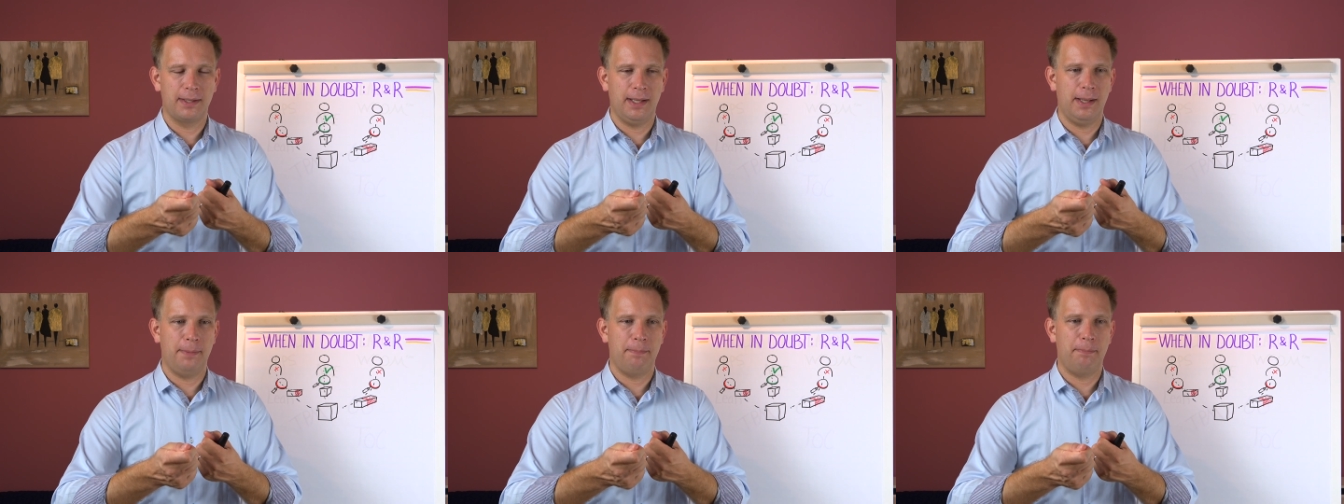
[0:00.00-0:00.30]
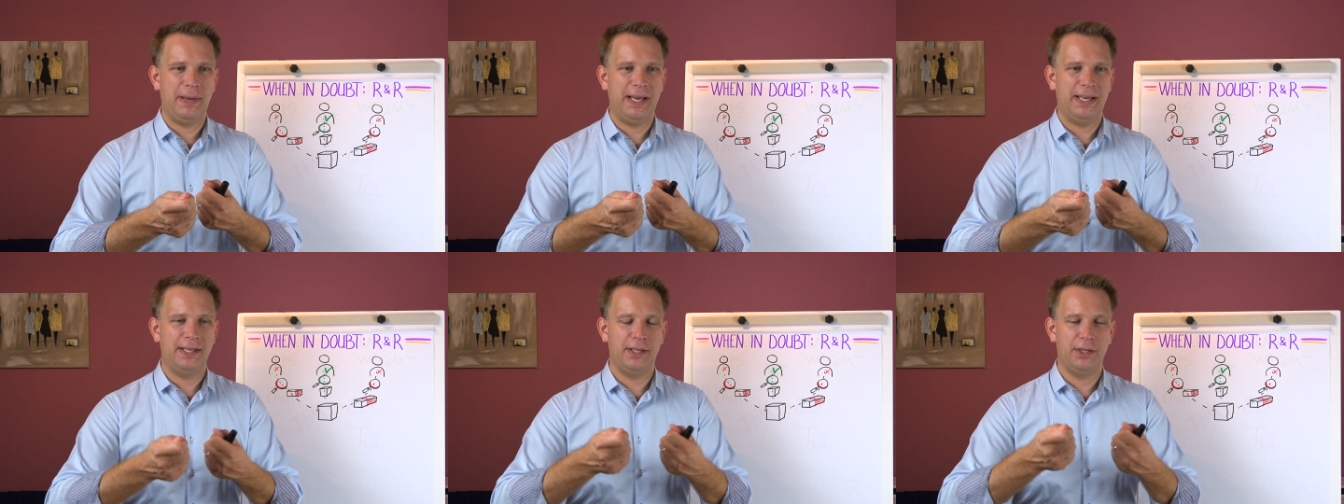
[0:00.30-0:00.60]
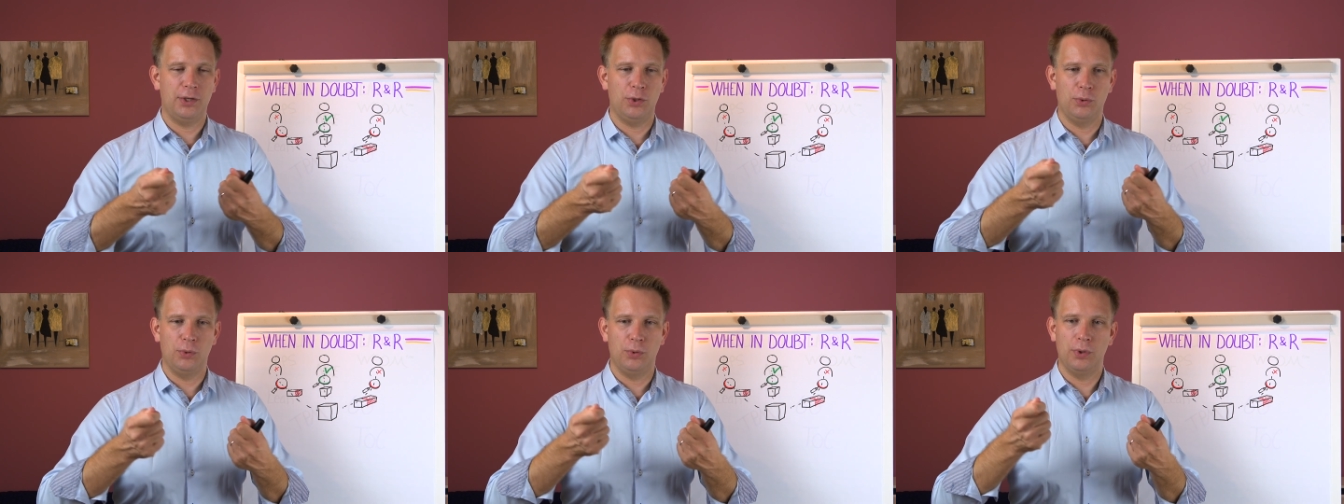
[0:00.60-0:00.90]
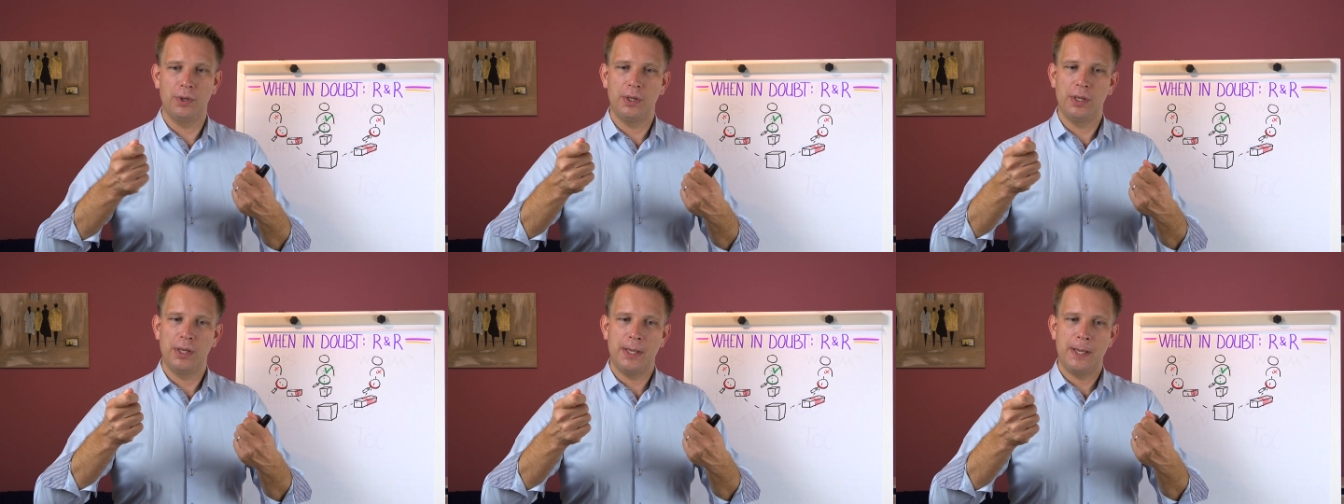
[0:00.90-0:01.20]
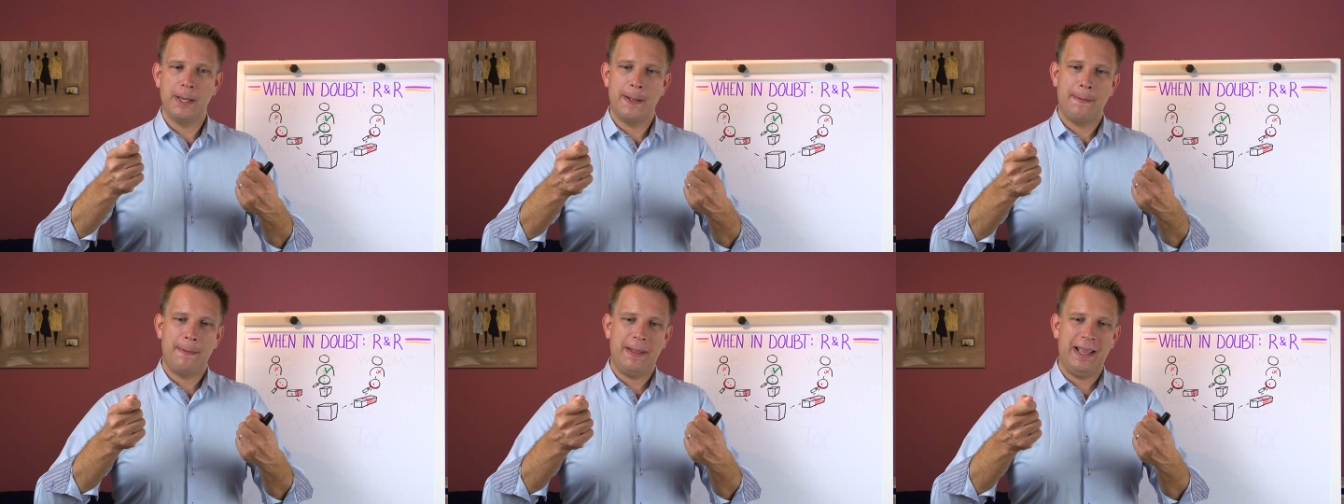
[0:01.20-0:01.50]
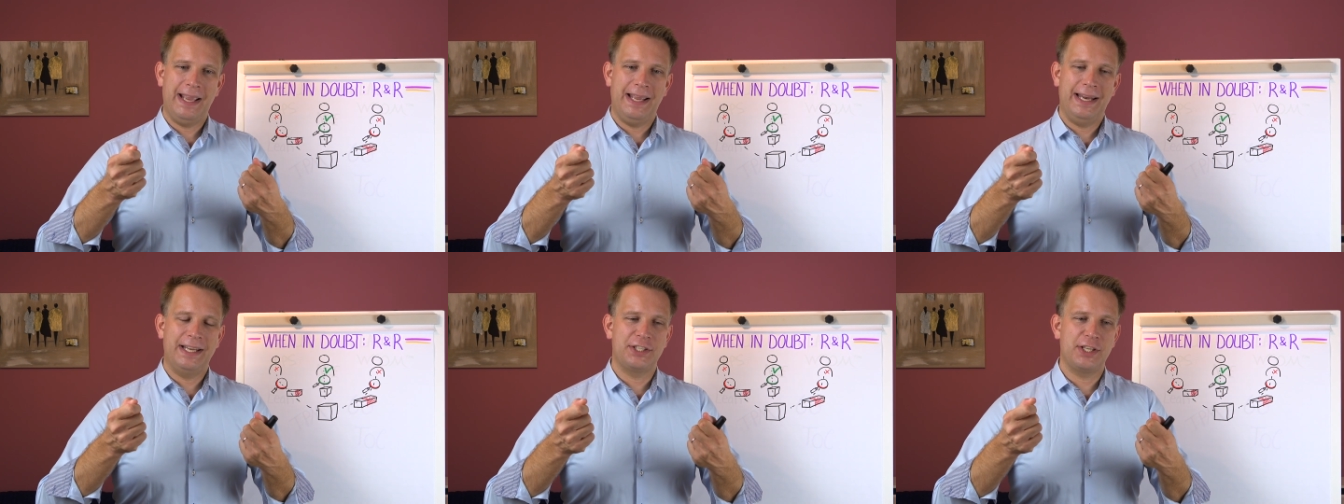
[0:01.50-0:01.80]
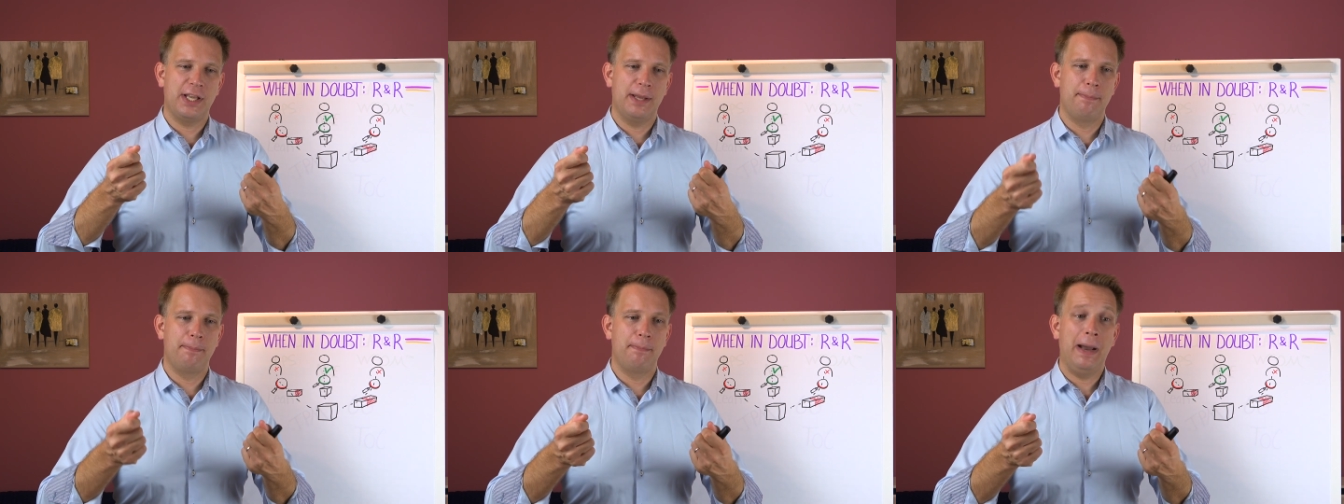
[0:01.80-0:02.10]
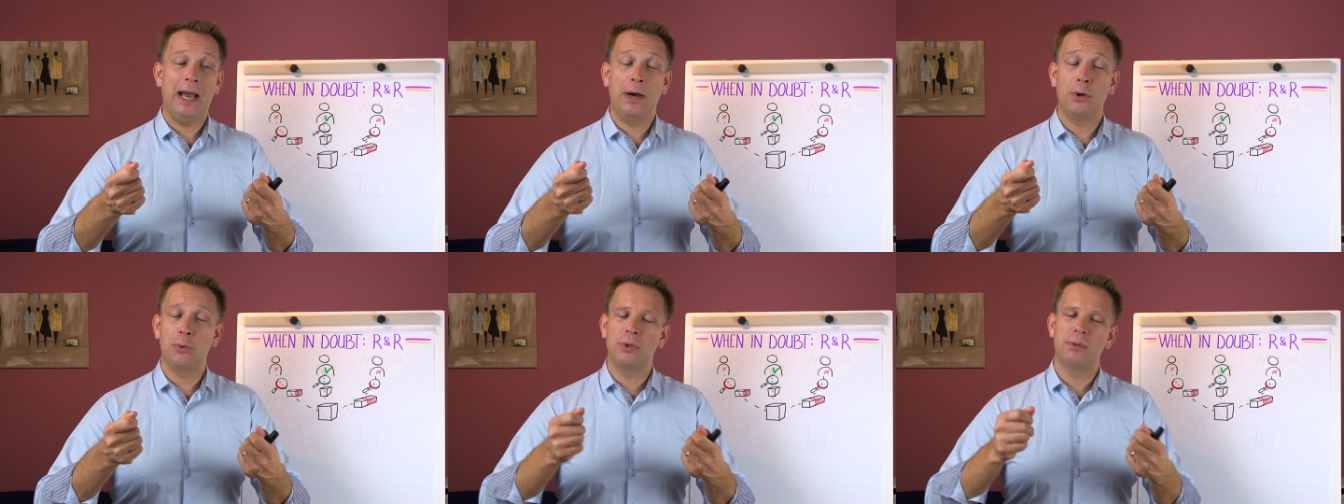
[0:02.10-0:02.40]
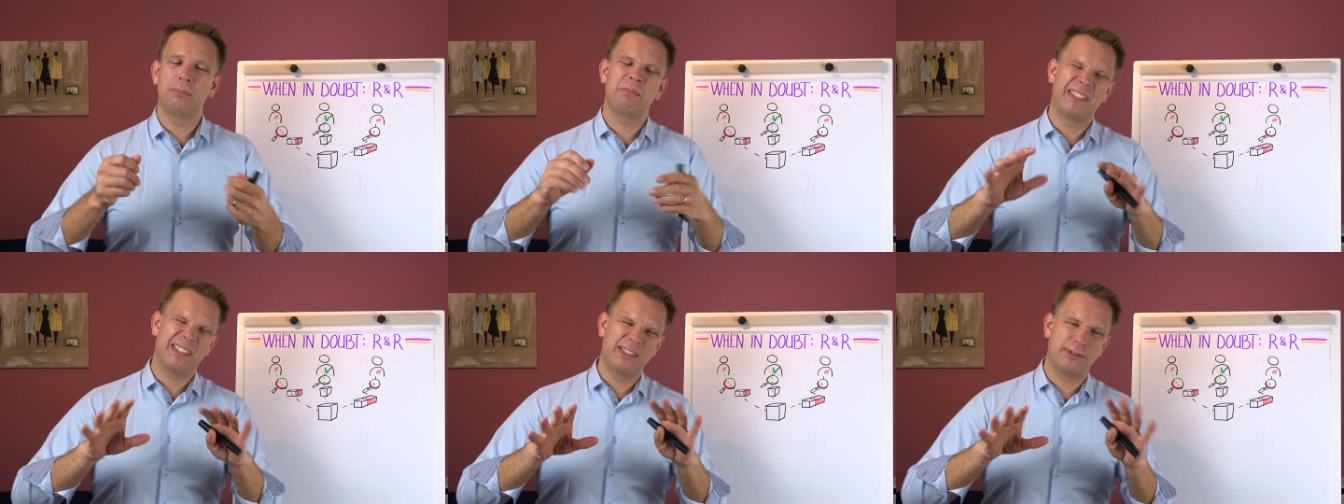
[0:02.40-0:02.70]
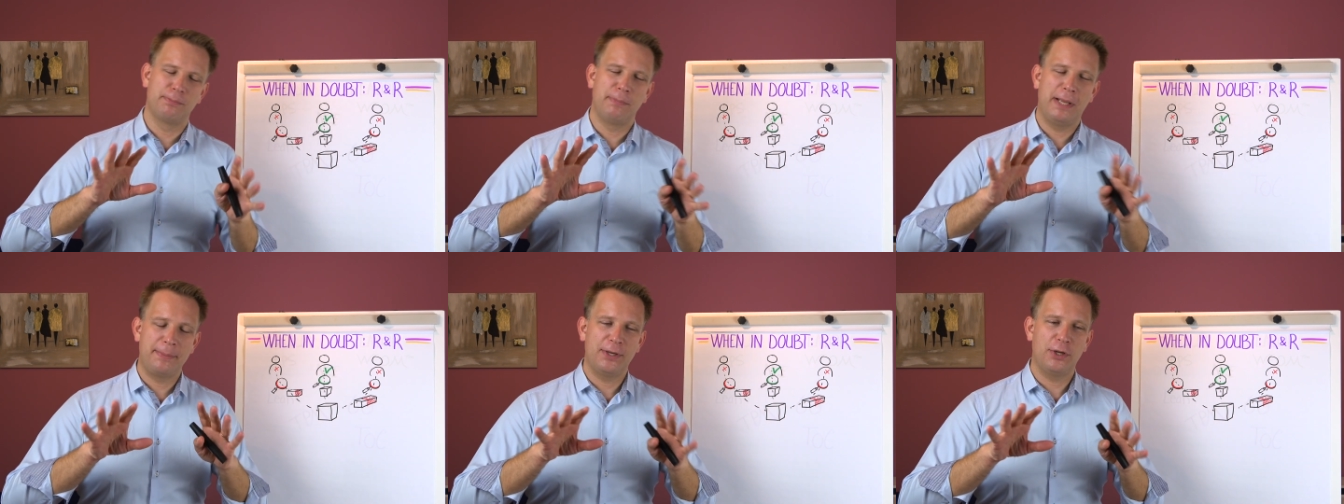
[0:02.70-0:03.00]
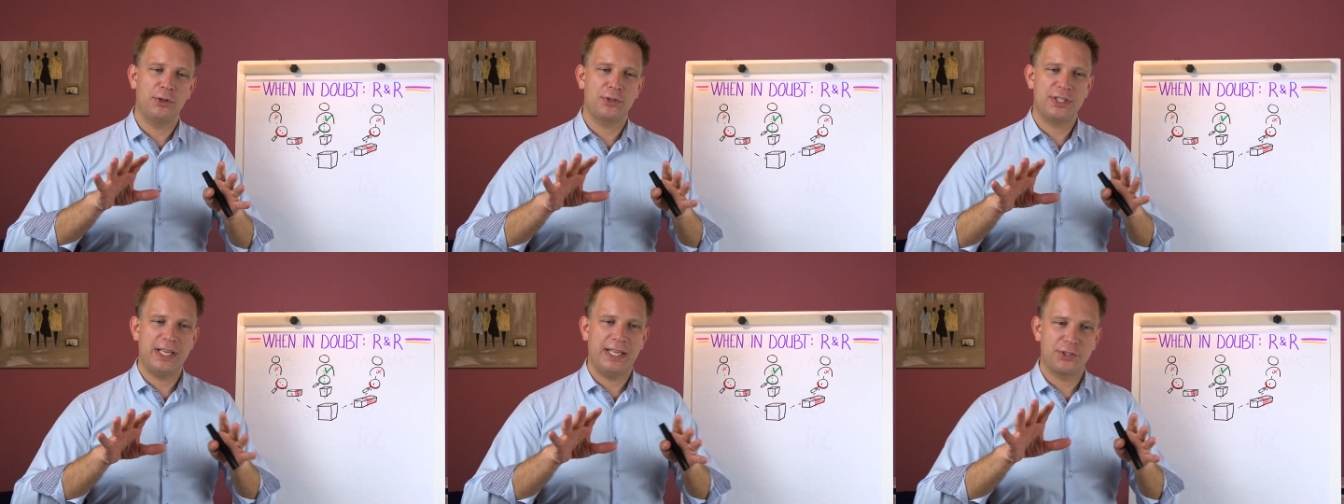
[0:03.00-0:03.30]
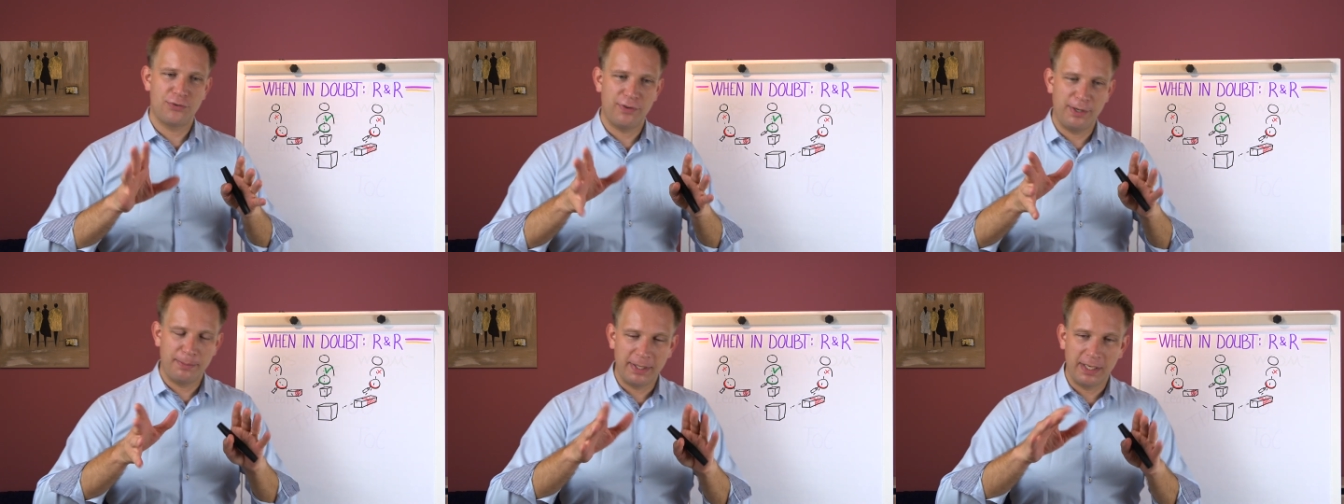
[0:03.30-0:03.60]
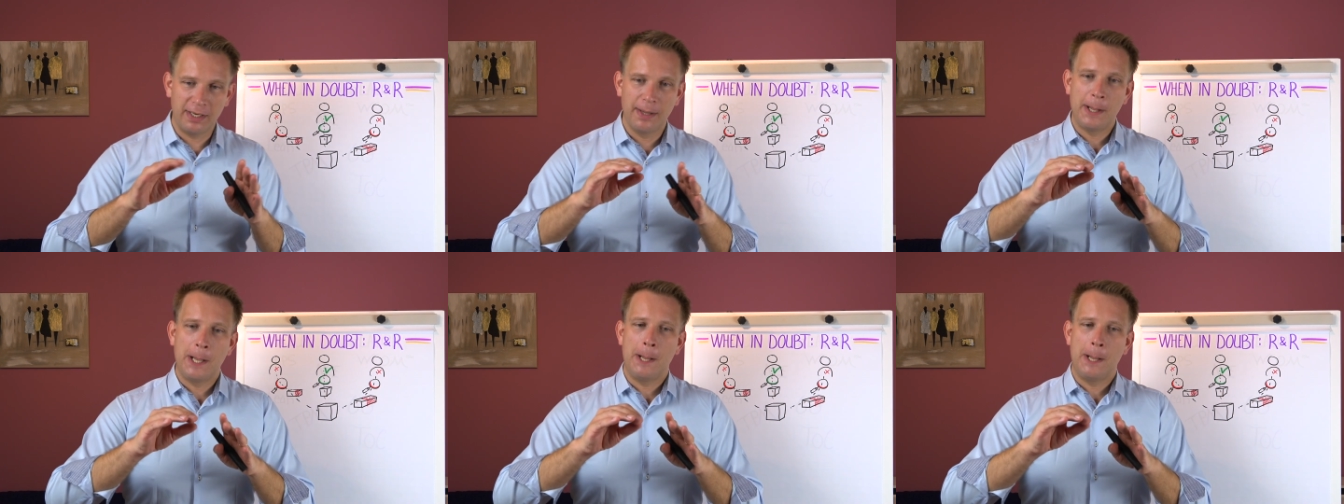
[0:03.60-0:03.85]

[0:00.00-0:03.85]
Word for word: uh, pattern or it is about maybe not sensory but